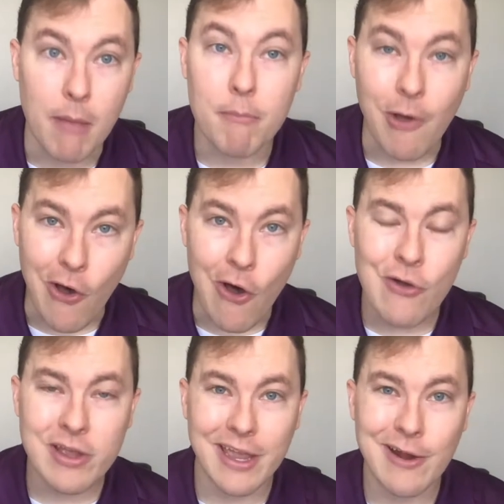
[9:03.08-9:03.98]
Paul
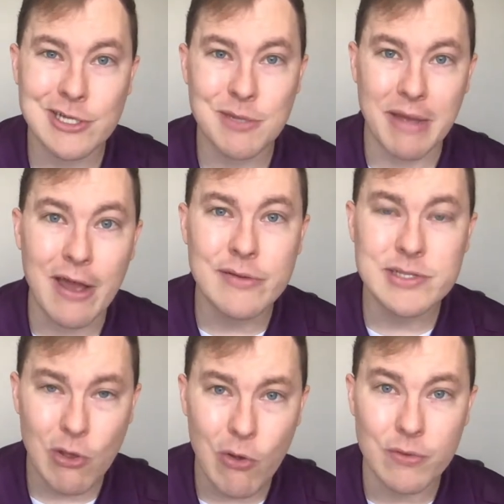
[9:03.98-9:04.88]
cares about
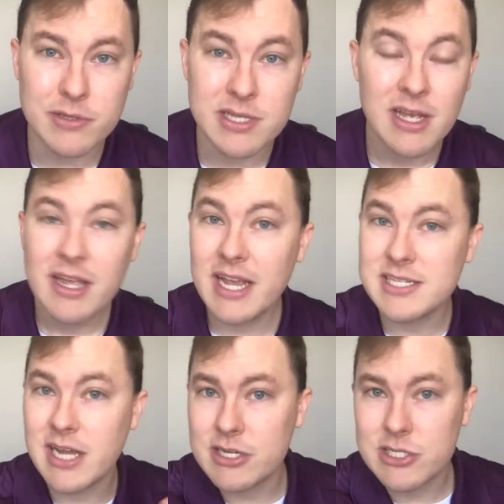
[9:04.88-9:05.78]
souls. He's
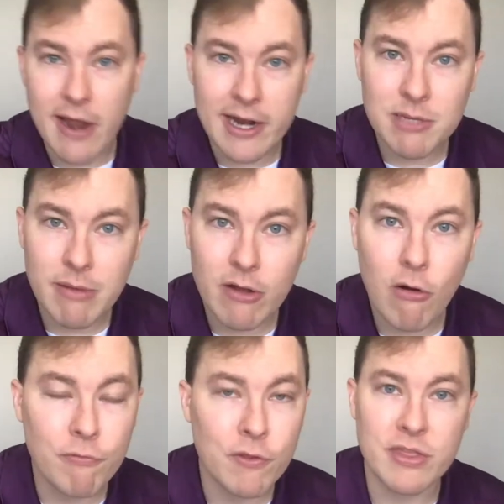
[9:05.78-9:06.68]
not distracted about
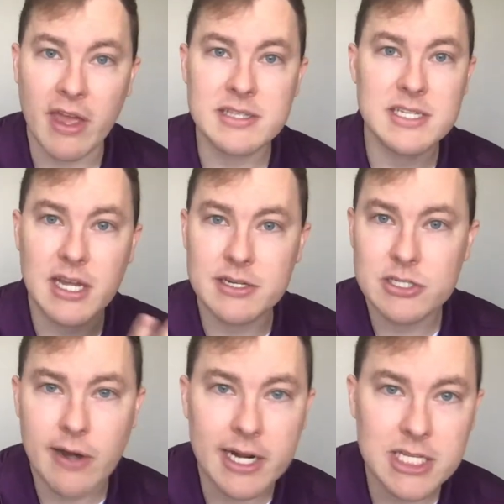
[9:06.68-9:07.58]
earthly things. He's not
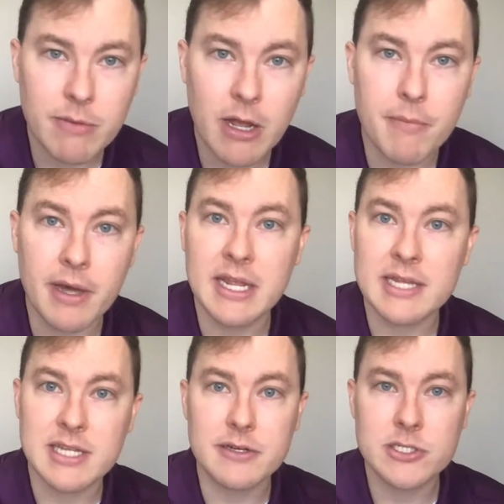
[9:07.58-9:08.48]
distracted about money. He's
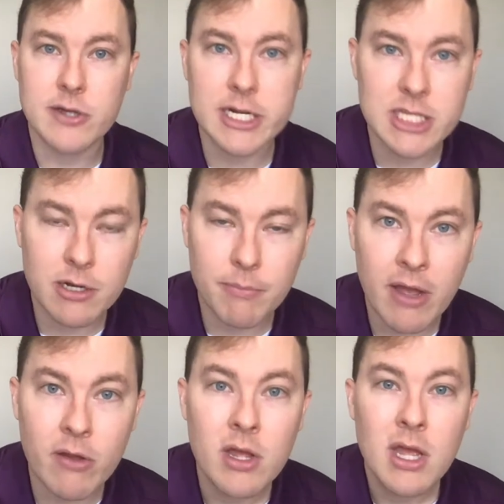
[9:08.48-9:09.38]
not distracted
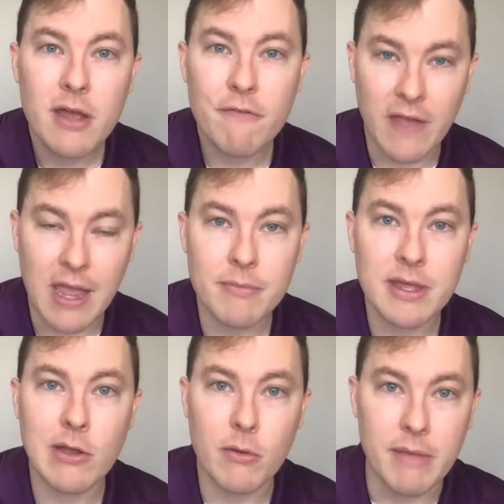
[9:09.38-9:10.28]
about
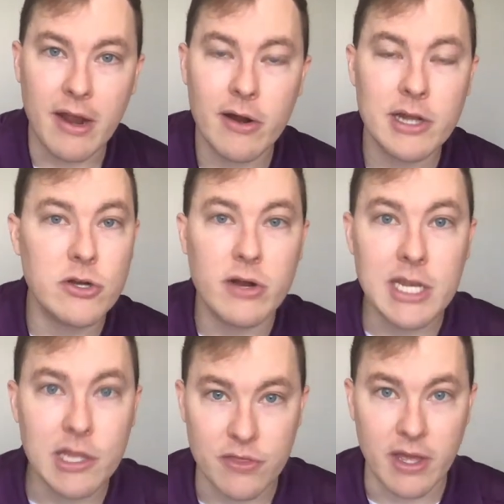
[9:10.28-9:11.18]
family or marriage or
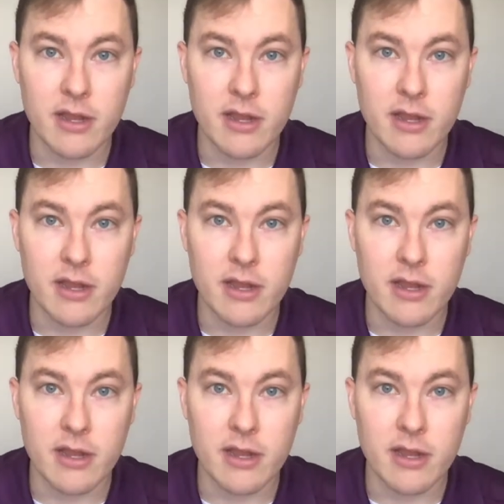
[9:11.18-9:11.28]
anything.